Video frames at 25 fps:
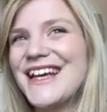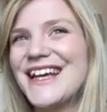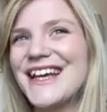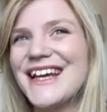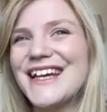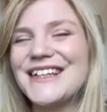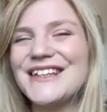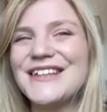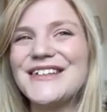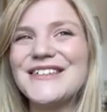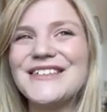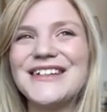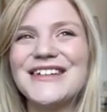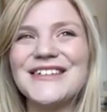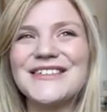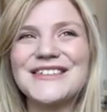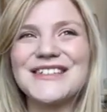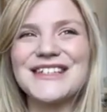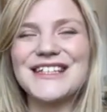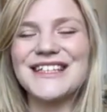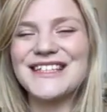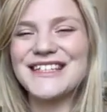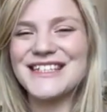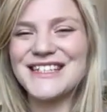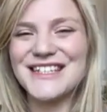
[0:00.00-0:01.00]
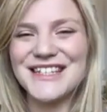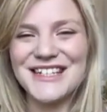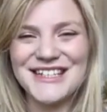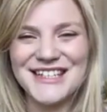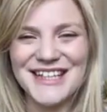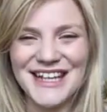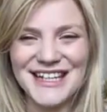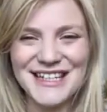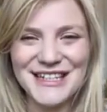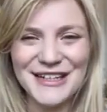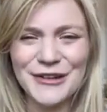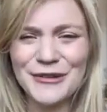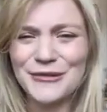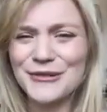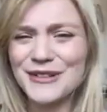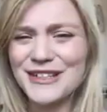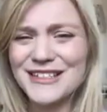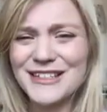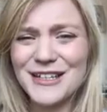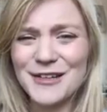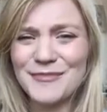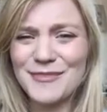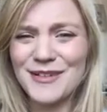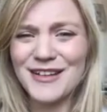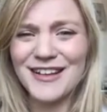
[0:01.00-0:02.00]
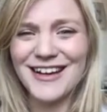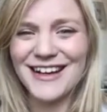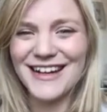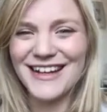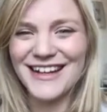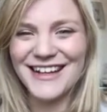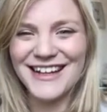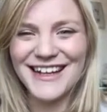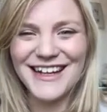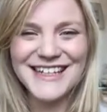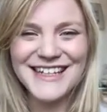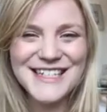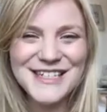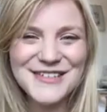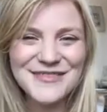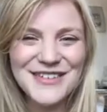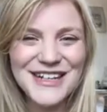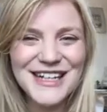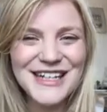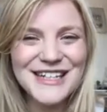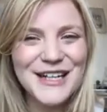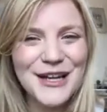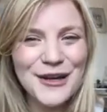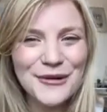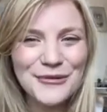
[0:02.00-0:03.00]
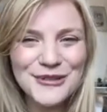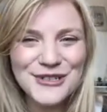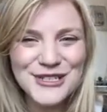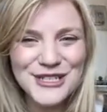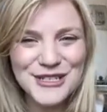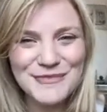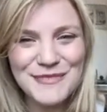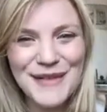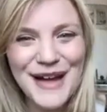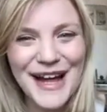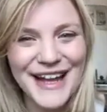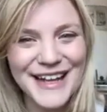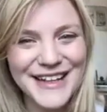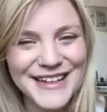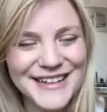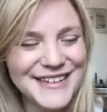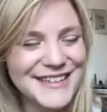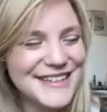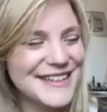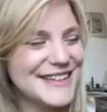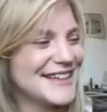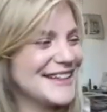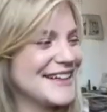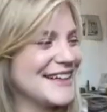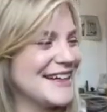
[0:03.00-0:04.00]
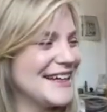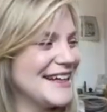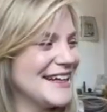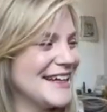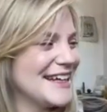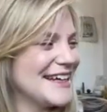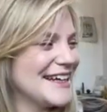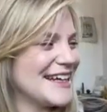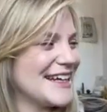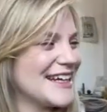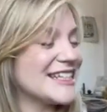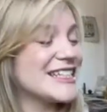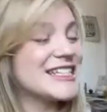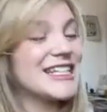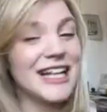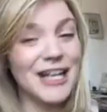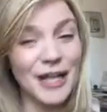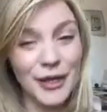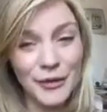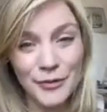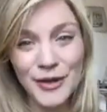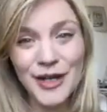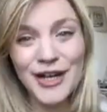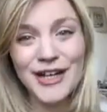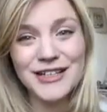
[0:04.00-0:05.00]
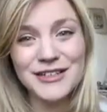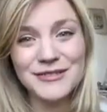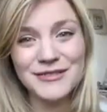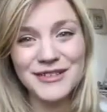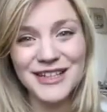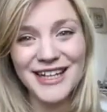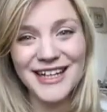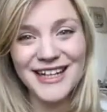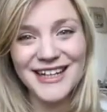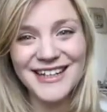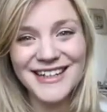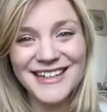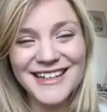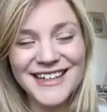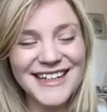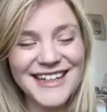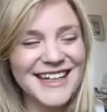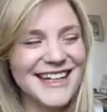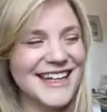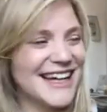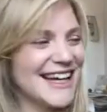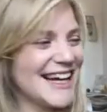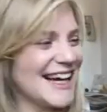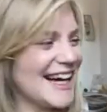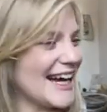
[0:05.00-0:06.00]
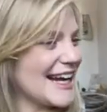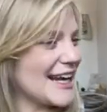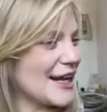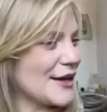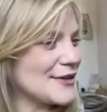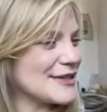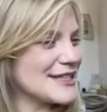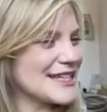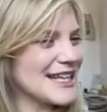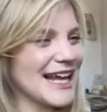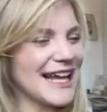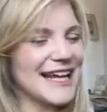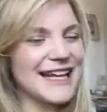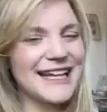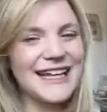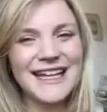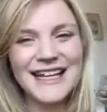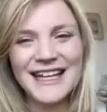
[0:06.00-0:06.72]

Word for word: at uni was just said, "Oh, it's so polite," and I didn't really know what she meant until I worked with it, and I was like,